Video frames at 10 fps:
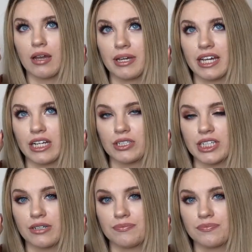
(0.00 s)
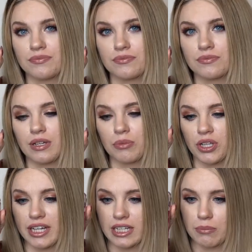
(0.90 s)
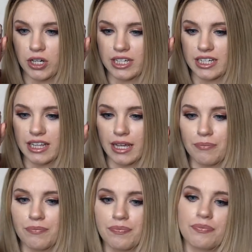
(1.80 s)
I mean, can you tell? I'm really into the burgundy theme.